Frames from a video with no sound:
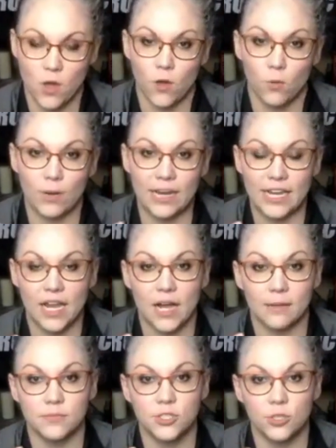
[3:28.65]
When it
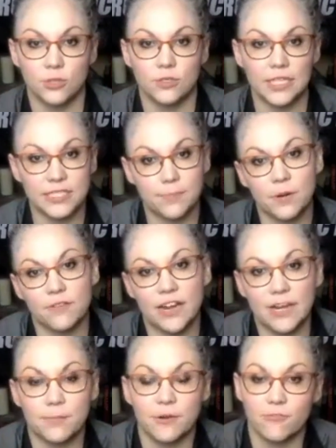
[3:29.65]
comes to, does it
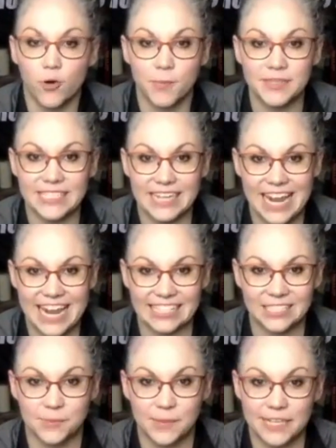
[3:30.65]
provide performance
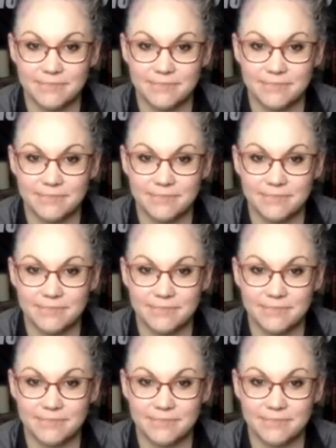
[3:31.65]
enhancement?